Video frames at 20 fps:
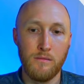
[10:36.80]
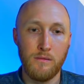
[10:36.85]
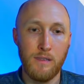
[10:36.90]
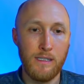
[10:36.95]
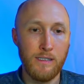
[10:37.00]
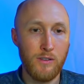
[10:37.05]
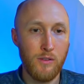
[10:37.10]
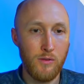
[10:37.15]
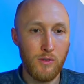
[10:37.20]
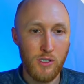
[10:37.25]

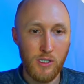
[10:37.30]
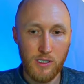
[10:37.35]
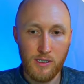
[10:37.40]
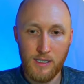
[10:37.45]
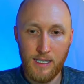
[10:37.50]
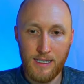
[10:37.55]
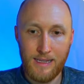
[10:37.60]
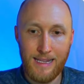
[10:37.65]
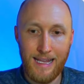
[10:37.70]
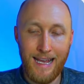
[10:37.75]
And so just
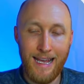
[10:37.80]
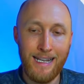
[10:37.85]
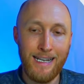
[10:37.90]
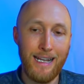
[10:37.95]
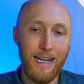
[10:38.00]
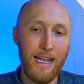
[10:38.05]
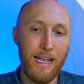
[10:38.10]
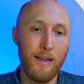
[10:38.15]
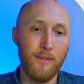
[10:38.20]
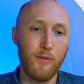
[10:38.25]
like that,
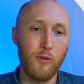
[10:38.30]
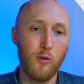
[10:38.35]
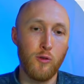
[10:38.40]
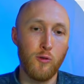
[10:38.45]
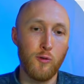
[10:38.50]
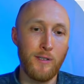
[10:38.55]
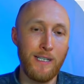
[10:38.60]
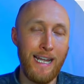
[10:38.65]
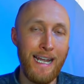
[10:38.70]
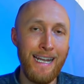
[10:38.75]
I have
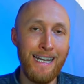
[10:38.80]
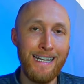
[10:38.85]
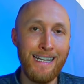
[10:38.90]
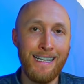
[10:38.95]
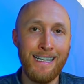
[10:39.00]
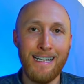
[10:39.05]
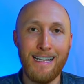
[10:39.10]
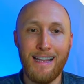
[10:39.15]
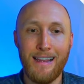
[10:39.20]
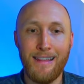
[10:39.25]

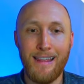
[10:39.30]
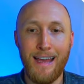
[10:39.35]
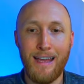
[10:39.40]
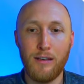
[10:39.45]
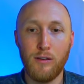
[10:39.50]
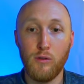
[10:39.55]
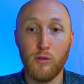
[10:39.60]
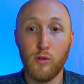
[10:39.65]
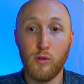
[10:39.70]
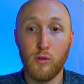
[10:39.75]
created
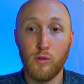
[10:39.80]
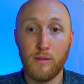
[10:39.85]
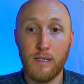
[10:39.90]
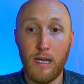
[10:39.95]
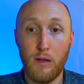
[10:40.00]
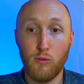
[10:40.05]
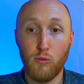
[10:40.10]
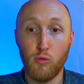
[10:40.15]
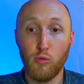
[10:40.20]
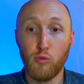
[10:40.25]
that
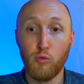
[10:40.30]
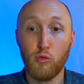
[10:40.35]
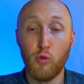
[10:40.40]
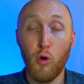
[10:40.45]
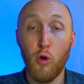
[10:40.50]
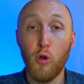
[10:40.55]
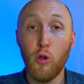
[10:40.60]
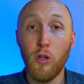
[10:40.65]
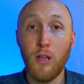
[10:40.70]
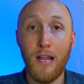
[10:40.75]

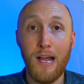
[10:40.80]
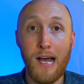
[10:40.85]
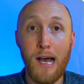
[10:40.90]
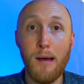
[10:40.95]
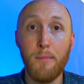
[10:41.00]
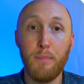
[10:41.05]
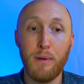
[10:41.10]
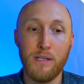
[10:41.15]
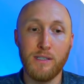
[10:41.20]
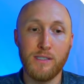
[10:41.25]
roll
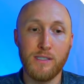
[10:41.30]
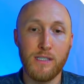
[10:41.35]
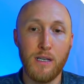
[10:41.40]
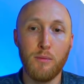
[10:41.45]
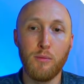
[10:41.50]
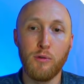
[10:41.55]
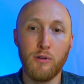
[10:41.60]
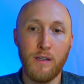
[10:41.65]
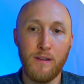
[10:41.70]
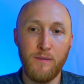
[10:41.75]
up
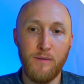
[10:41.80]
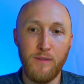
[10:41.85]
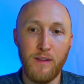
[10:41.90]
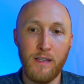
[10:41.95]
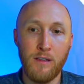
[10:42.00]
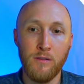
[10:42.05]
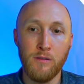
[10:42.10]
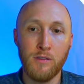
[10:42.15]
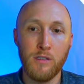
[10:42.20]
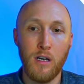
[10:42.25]
summary
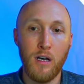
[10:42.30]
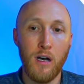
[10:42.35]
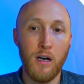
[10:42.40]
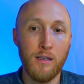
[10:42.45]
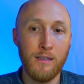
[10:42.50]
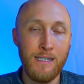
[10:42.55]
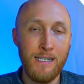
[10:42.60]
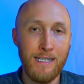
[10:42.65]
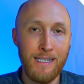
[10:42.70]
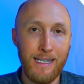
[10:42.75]
field
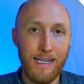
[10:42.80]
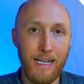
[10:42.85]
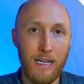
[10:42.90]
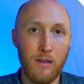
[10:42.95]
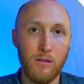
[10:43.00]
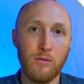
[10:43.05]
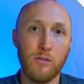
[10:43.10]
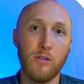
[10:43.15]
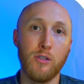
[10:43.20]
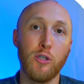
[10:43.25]
on the
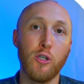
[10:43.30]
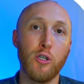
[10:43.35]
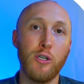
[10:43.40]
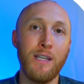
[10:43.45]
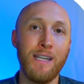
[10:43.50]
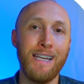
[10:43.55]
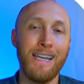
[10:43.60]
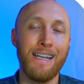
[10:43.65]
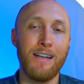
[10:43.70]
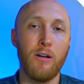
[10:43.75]
account
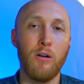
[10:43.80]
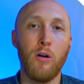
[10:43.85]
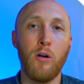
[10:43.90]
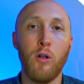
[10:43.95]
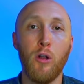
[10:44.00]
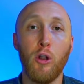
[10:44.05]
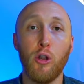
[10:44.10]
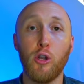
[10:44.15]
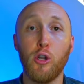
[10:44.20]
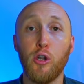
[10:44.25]
looking at
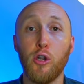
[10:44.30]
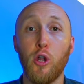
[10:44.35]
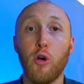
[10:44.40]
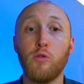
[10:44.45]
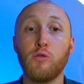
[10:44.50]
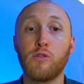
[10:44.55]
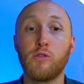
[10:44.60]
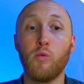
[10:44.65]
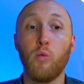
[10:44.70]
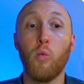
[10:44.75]
all
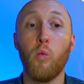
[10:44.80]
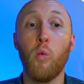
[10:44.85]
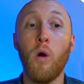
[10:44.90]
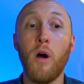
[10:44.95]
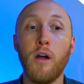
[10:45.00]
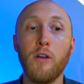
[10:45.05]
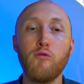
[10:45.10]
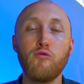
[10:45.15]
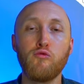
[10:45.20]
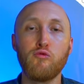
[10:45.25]
closed
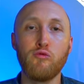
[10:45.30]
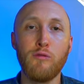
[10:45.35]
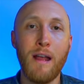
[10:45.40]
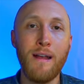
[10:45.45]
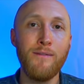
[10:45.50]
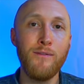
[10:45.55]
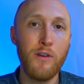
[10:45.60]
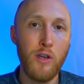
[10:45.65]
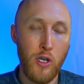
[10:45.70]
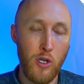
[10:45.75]
one
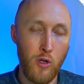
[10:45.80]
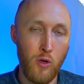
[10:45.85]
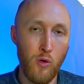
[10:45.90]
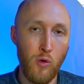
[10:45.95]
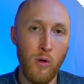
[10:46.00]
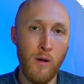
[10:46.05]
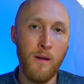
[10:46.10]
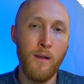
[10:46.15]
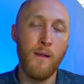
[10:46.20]
revenue